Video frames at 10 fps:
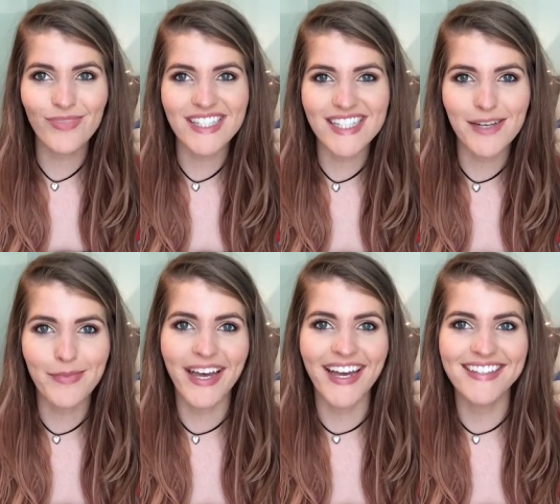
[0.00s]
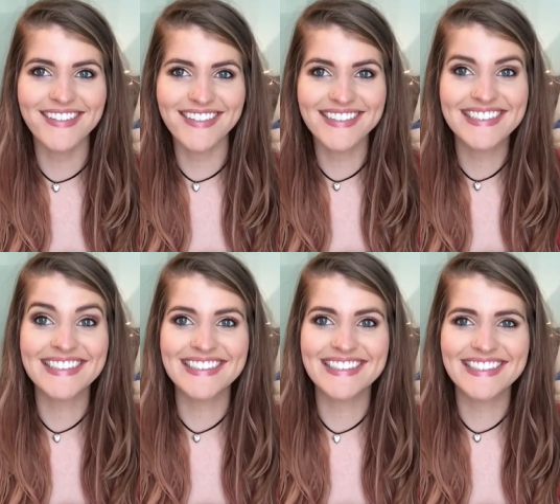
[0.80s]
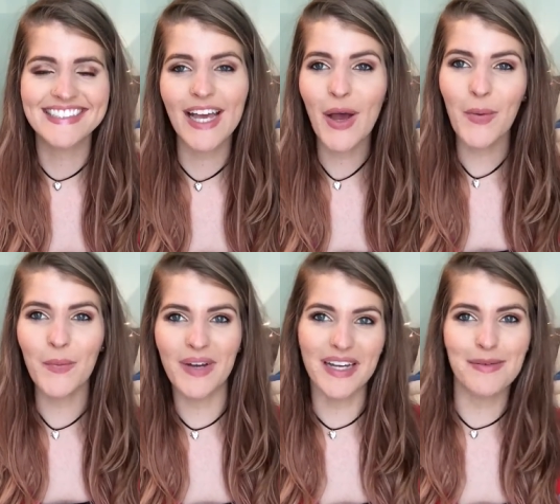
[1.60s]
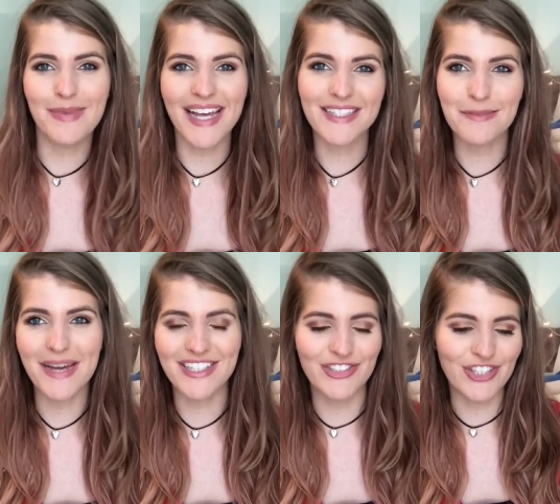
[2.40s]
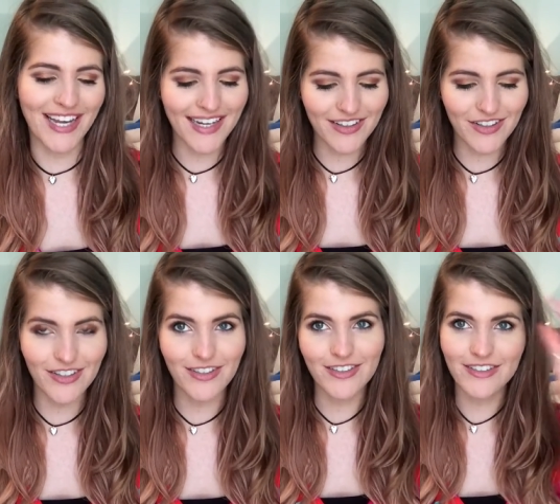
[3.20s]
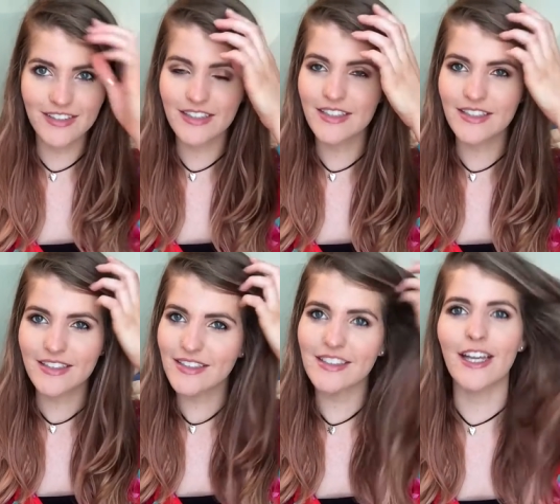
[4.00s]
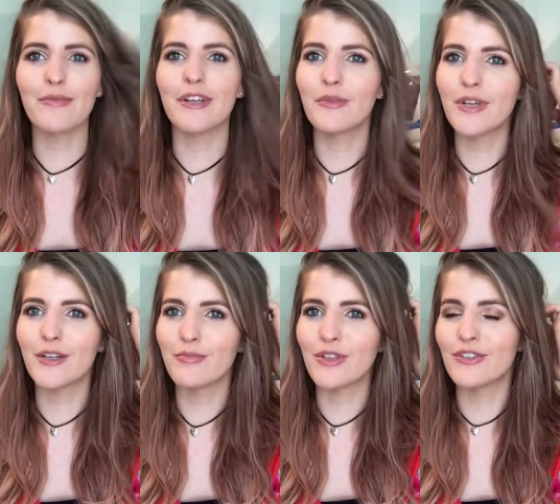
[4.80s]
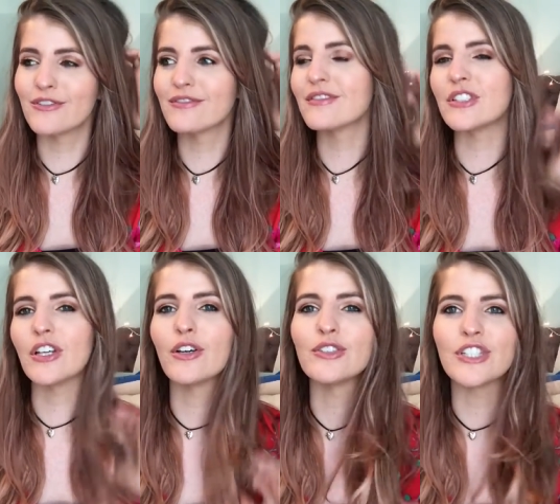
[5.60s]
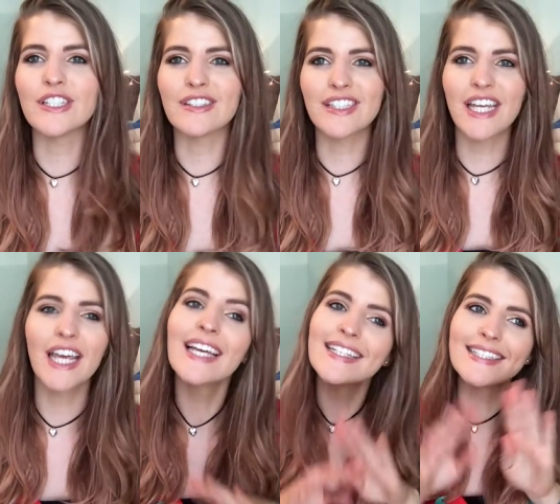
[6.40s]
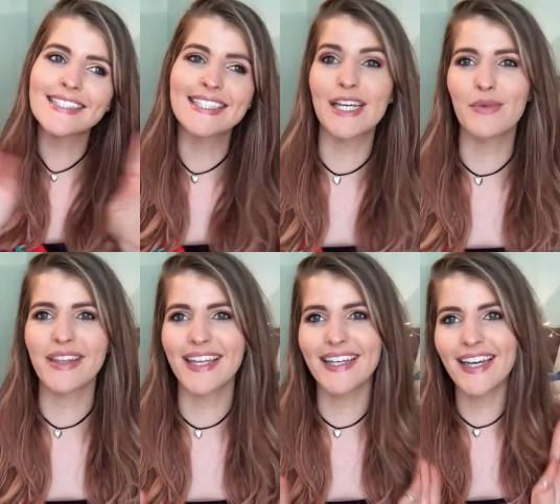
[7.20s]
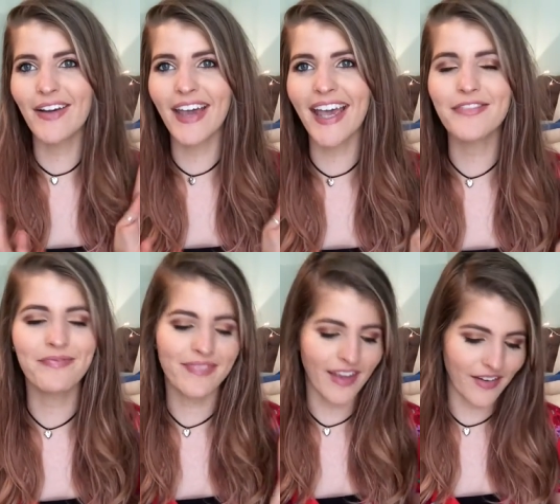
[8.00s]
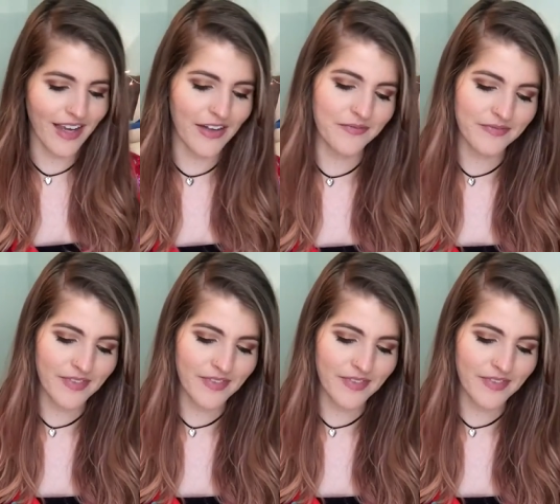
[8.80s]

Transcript: What's up, guys? Welcome back to my channel. I'm in a weird mood, so just deal with it, okay? Okay.